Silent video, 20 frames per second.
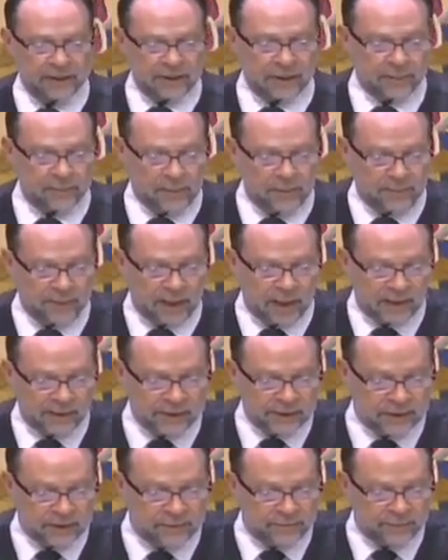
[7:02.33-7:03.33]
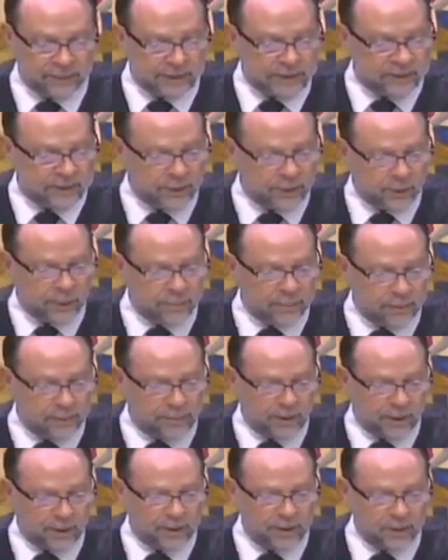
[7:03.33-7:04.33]
can be positive and is a
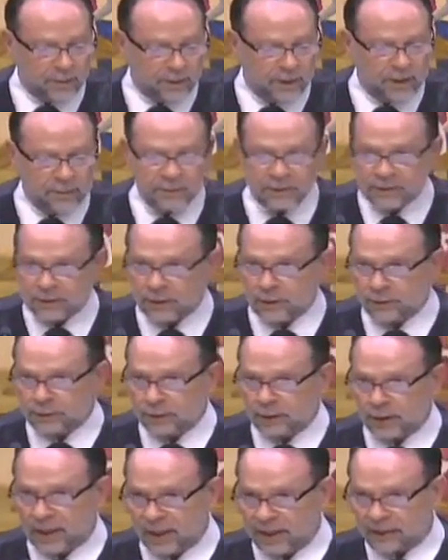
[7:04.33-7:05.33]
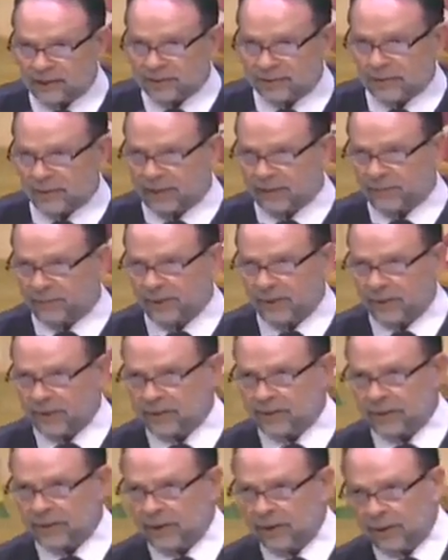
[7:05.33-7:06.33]
normal part of the way we socialize and make
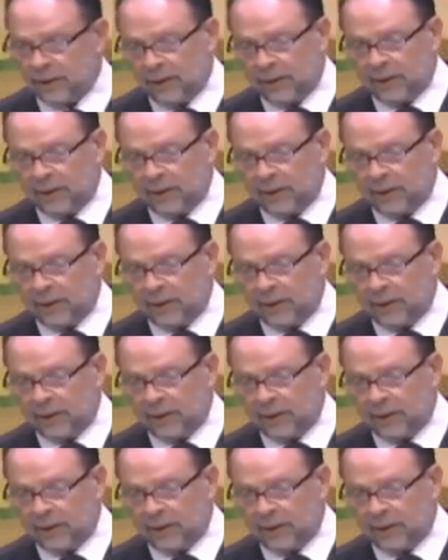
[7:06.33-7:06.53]
friends.